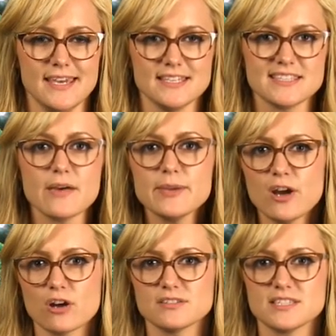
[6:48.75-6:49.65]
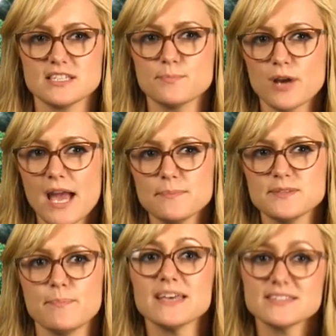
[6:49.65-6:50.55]
Selby Gardens is
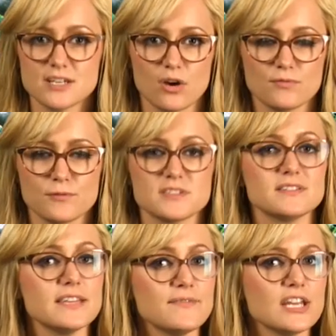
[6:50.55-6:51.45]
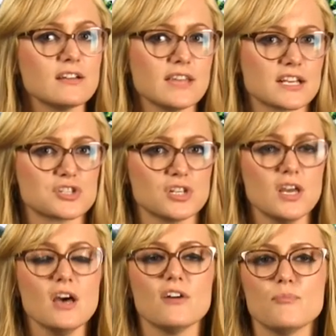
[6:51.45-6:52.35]
perhaps best known for its living collection
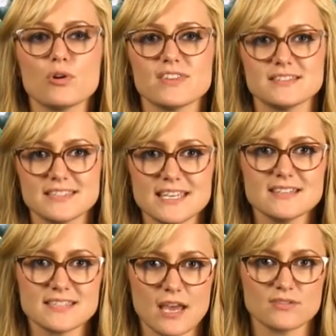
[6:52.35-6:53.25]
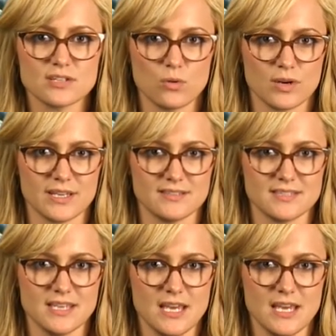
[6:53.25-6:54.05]
of more than 6,000 orchids,